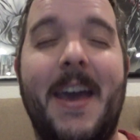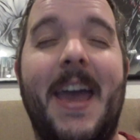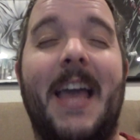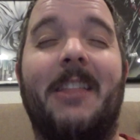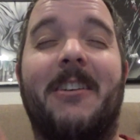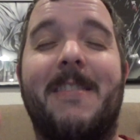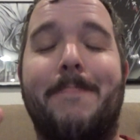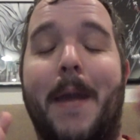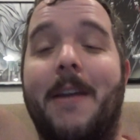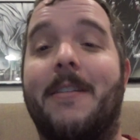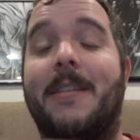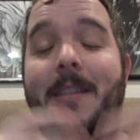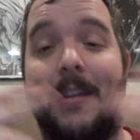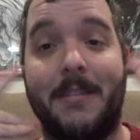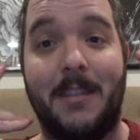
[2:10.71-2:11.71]
It looks better
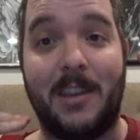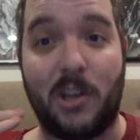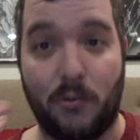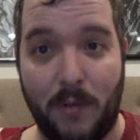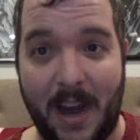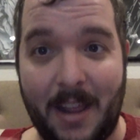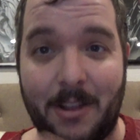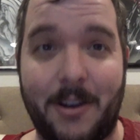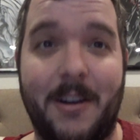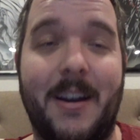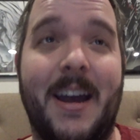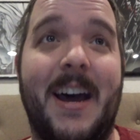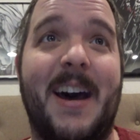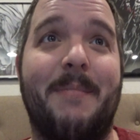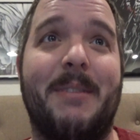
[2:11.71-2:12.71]
than it does in the
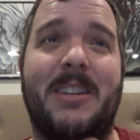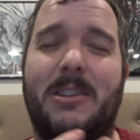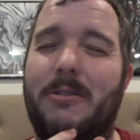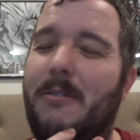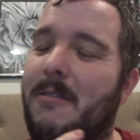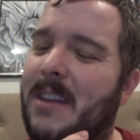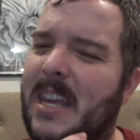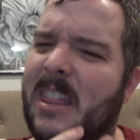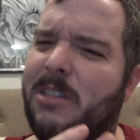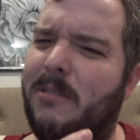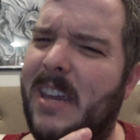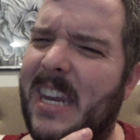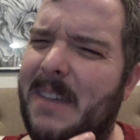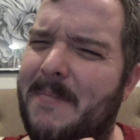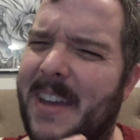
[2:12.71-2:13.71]
trailer. Um, the 2D,
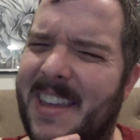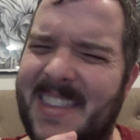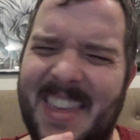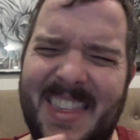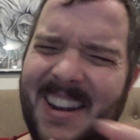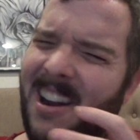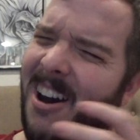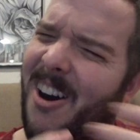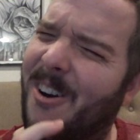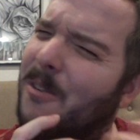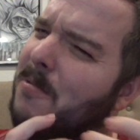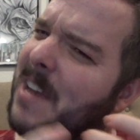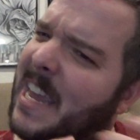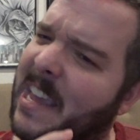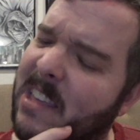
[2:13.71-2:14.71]
3D mix doesn't
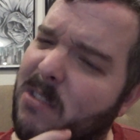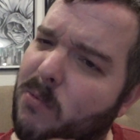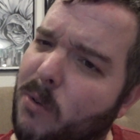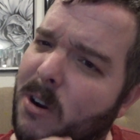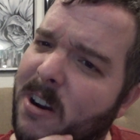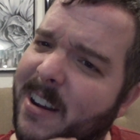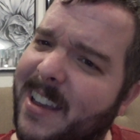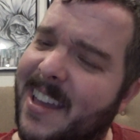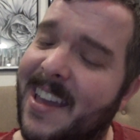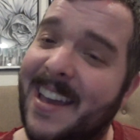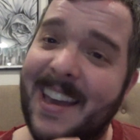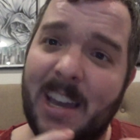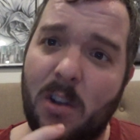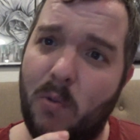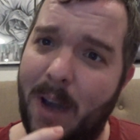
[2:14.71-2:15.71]
always work
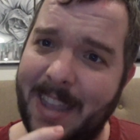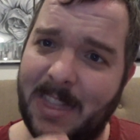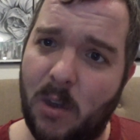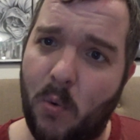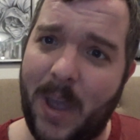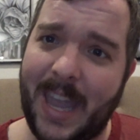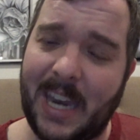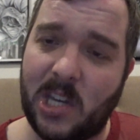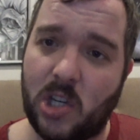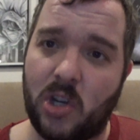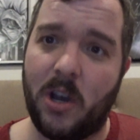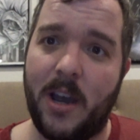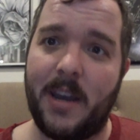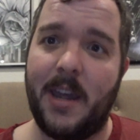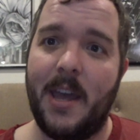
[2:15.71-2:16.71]
quite the way it
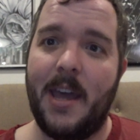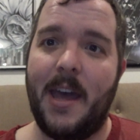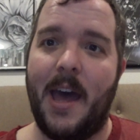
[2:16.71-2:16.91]
should,